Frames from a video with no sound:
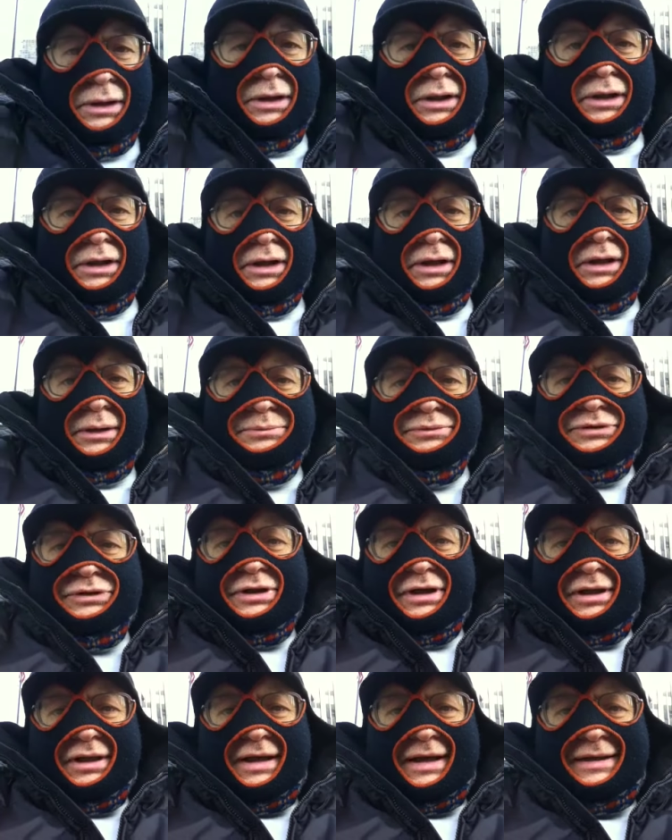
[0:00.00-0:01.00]
Uh, I'm
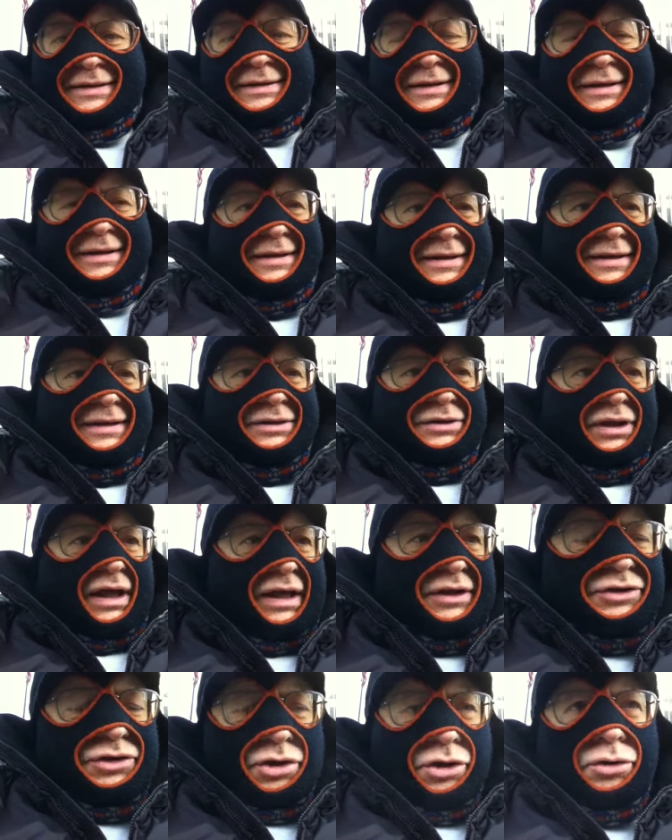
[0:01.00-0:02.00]
still on
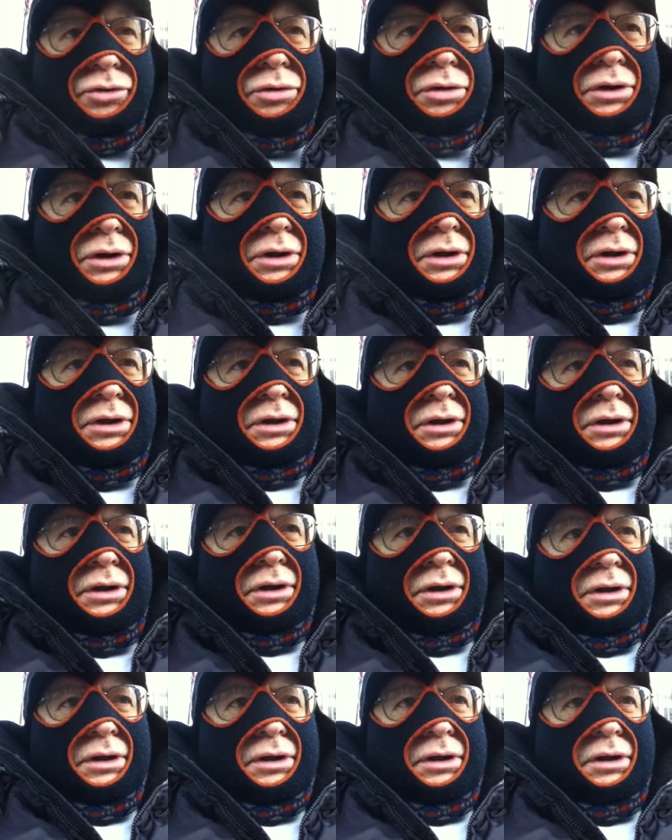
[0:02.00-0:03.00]
day two
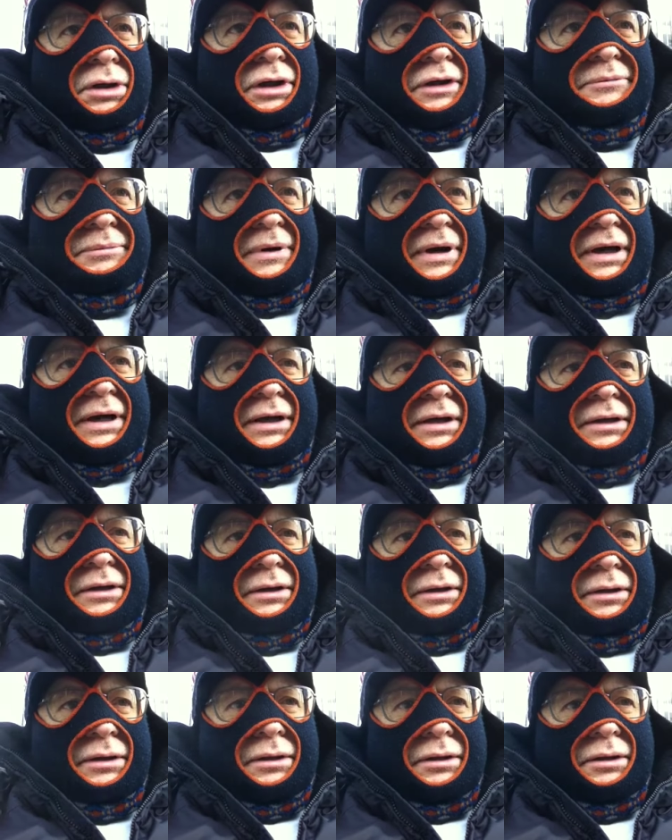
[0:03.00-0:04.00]
of my
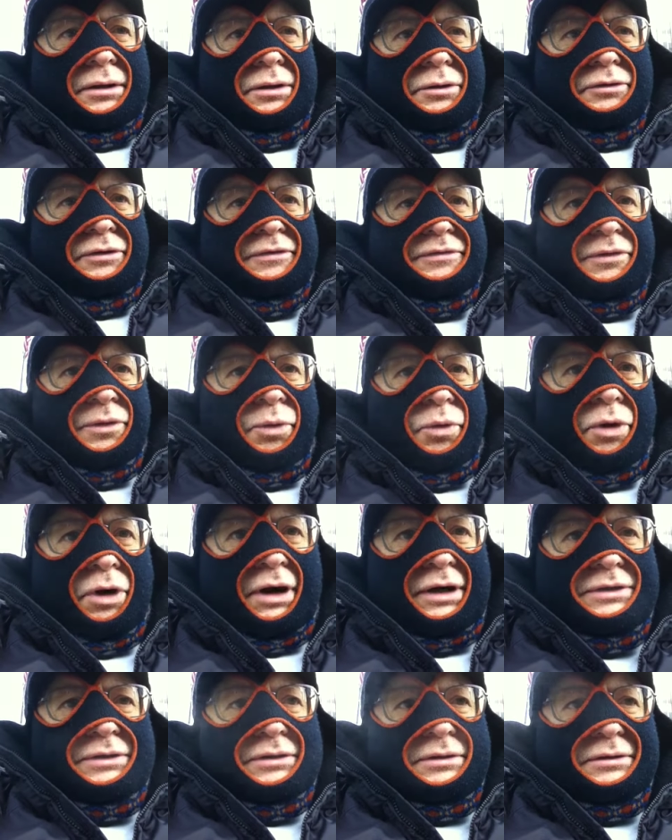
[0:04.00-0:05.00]
river
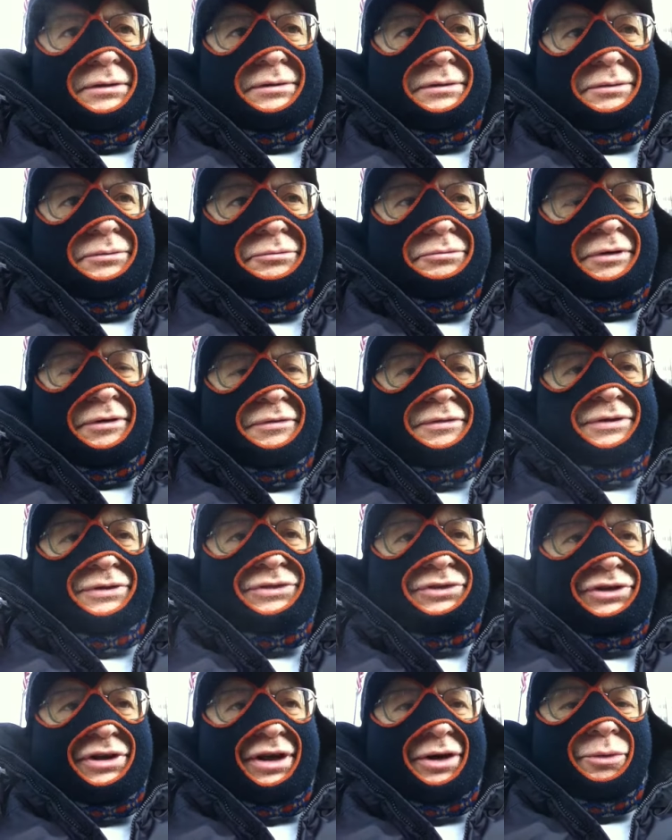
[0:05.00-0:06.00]
walk, river
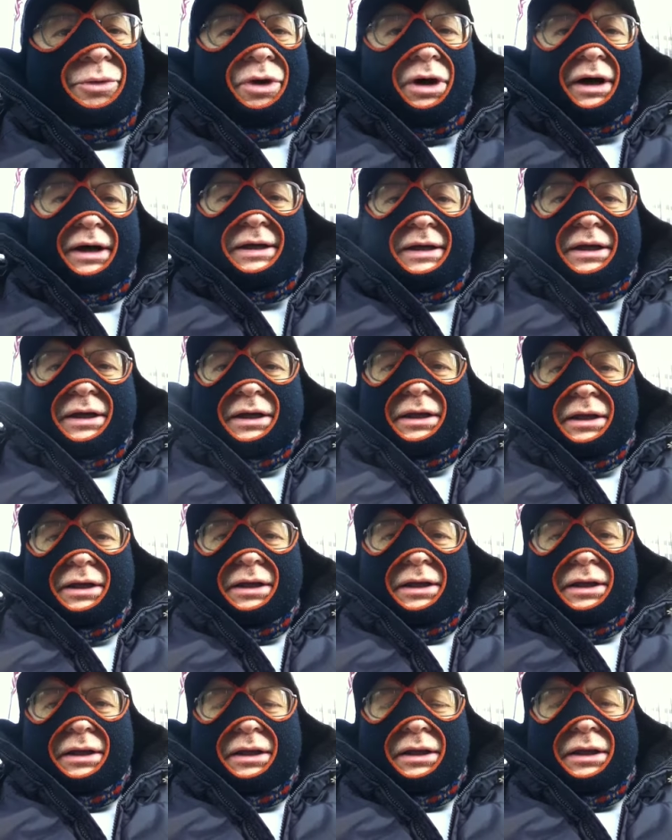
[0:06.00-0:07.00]
stair walk,
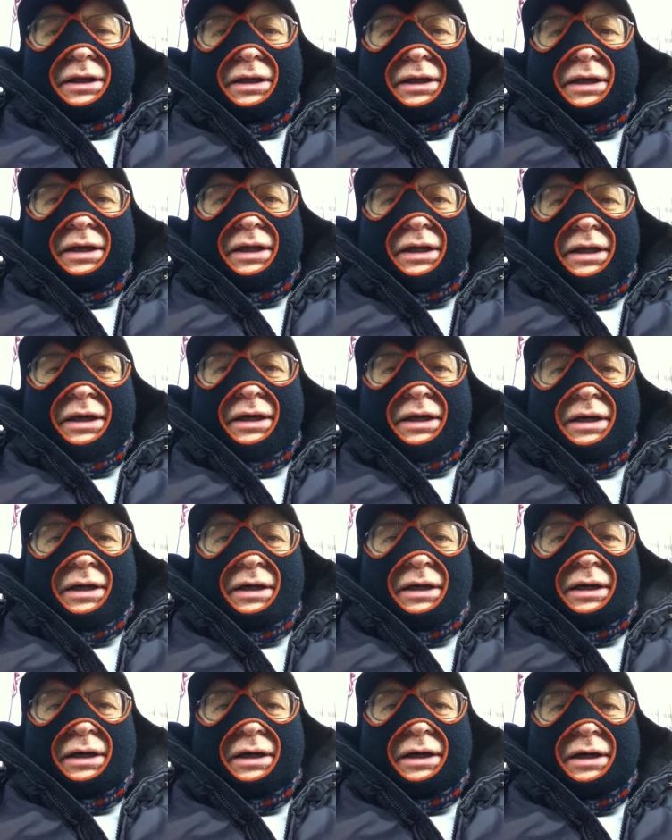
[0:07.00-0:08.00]
and
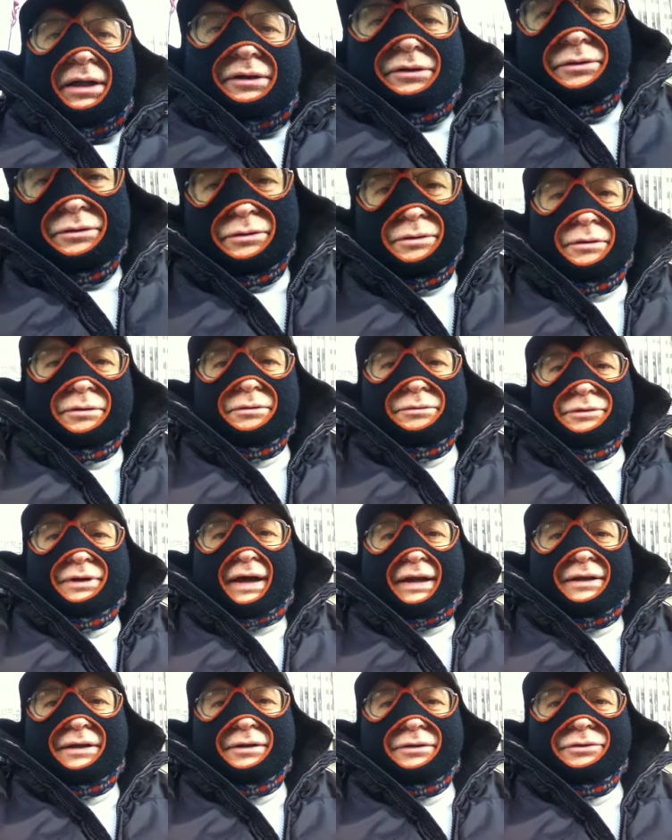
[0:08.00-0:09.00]
uh, I
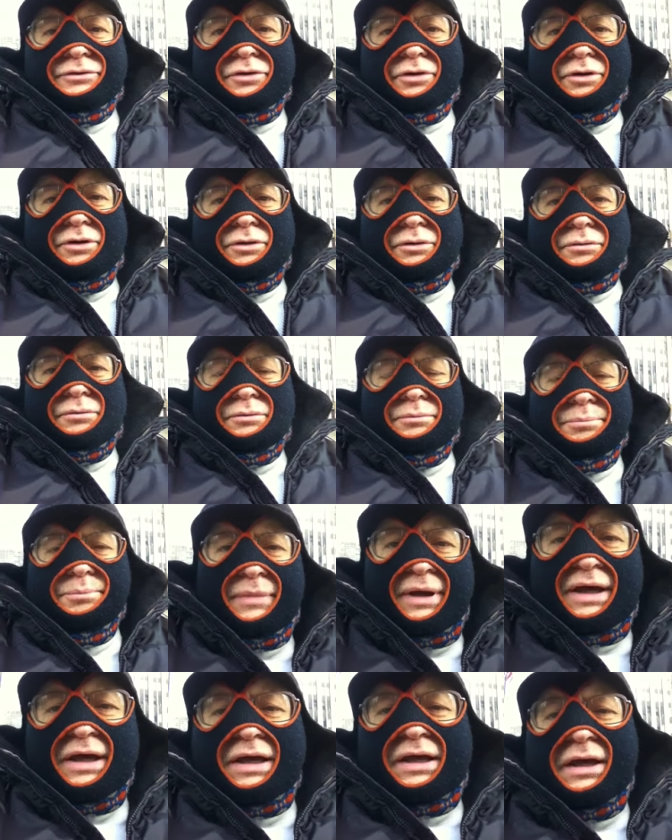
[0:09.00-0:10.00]
decided to show you
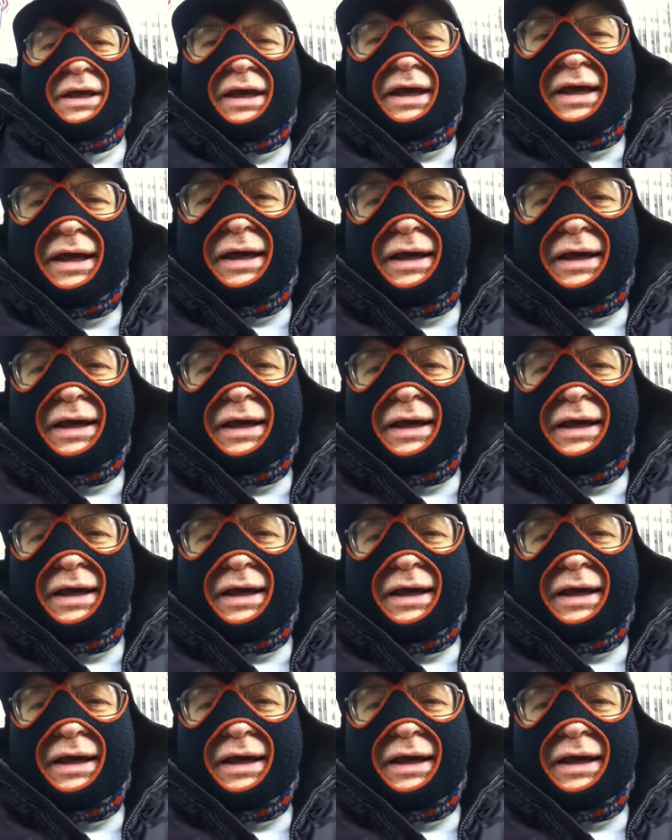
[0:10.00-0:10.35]
me.